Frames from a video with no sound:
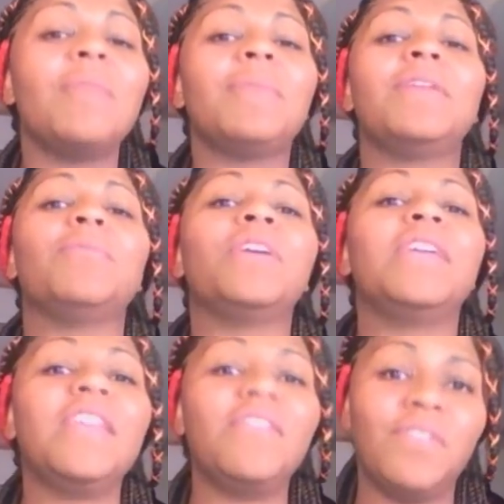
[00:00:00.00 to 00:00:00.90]
but he will
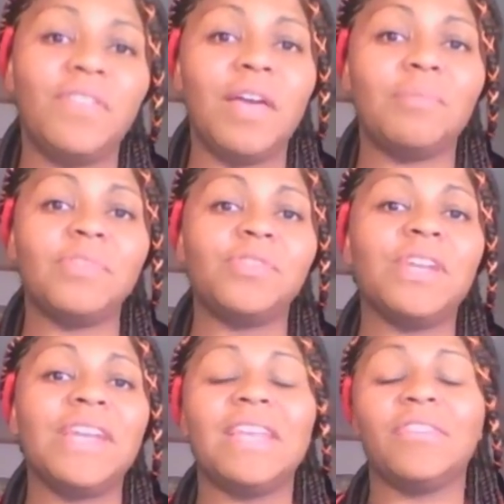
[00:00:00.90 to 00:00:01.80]
give you the
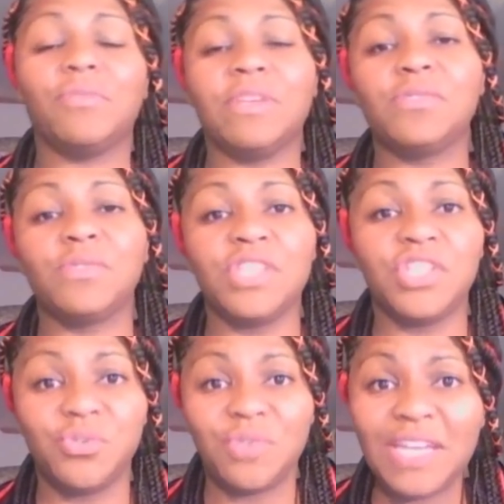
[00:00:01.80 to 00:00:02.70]
opportunity and the
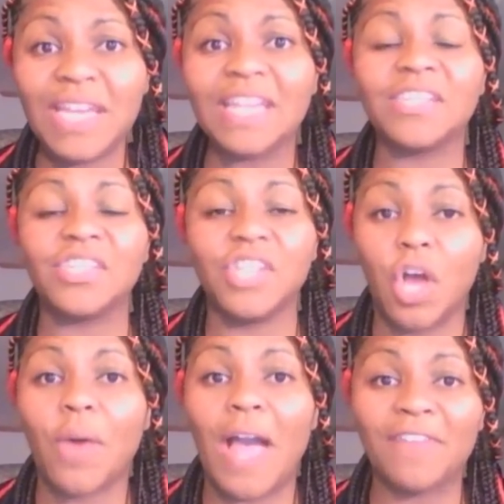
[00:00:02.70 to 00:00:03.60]
resources you need to
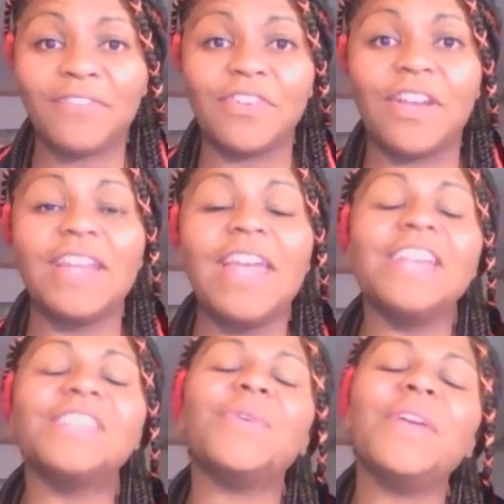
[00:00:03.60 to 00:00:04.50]
go after it.
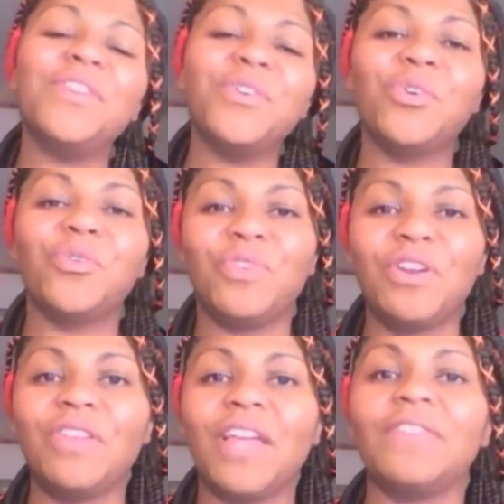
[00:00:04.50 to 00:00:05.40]
So in your
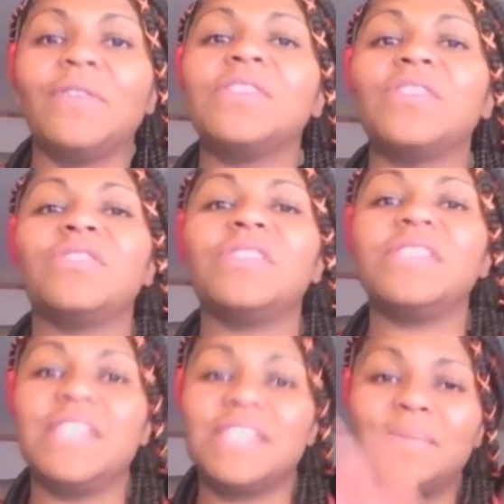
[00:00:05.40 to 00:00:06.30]
career life, you can start to
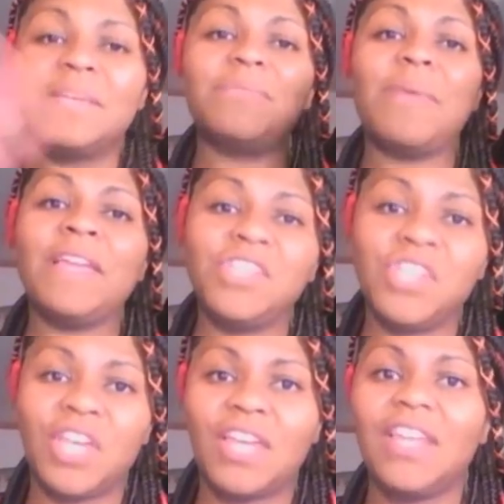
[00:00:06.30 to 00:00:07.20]
see some
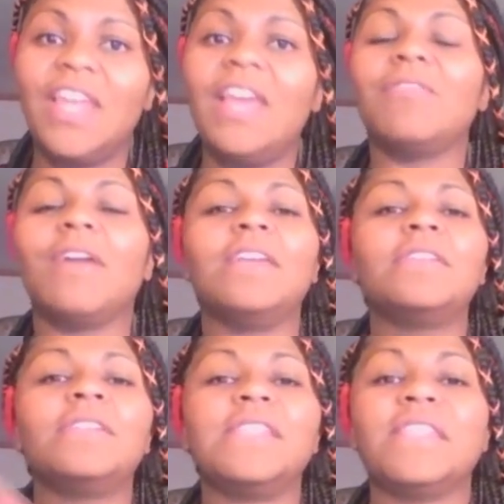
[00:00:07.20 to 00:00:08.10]
expansion, right?
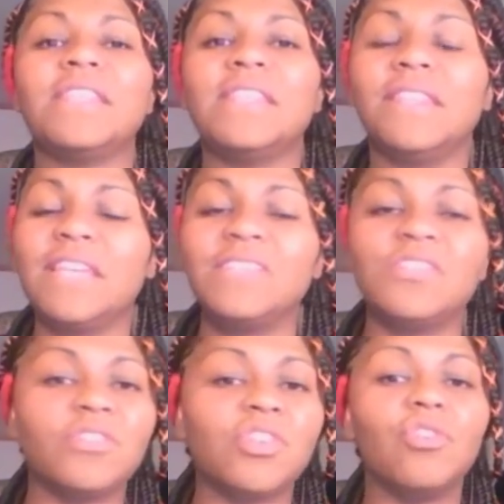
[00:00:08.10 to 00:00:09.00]
You see th things
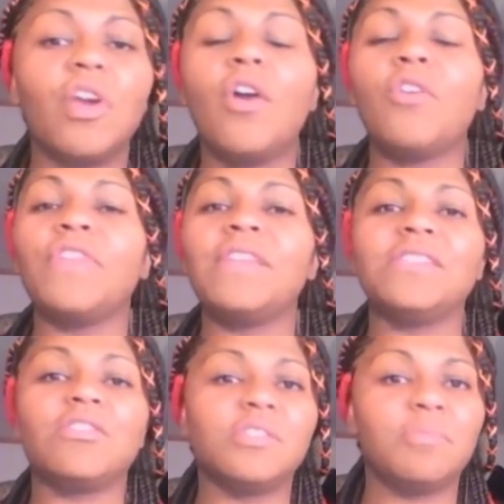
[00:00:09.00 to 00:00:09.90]
start to grow, things
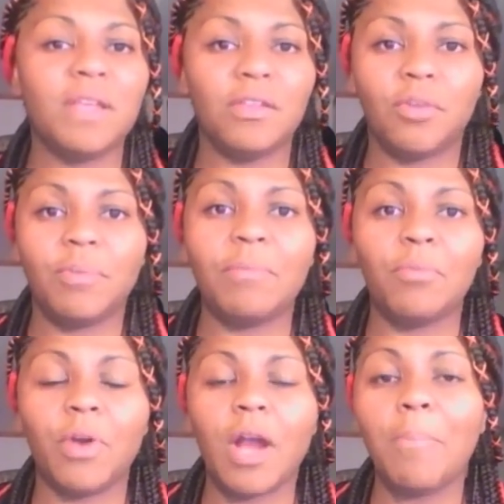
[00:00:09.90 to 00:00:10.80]
start to be a little bit
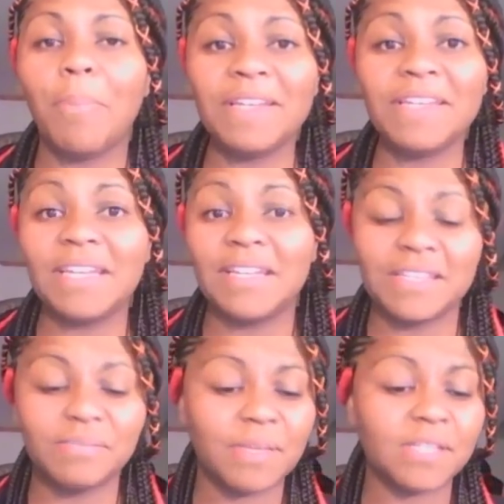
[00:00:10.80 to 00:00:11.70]
more abundant in
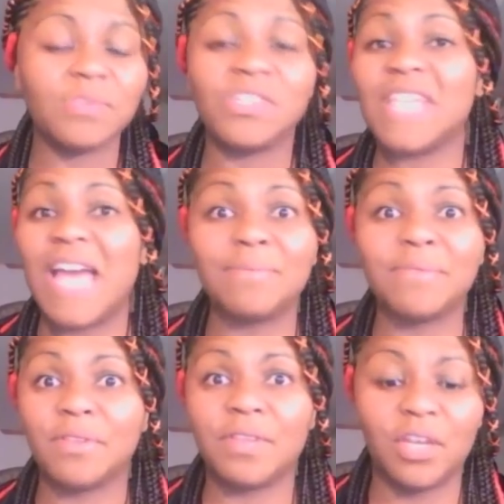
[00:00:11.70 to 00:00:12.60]
this place, which is
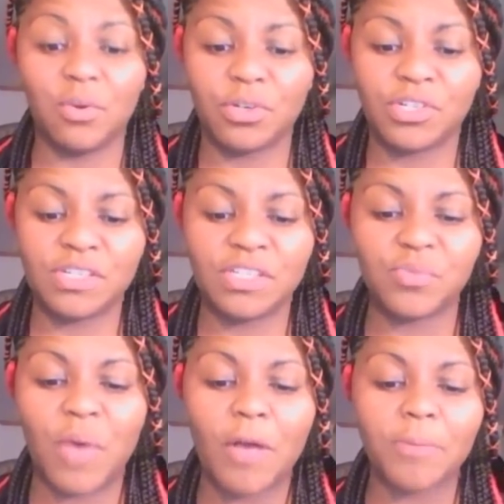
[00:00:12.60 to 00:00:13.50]
absolutely gorgeous as
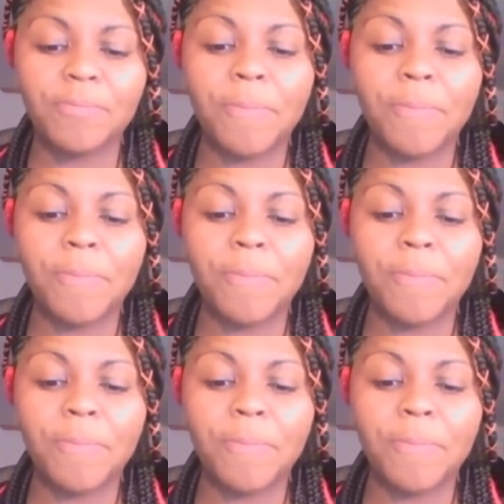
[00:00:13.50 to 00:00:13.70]
well.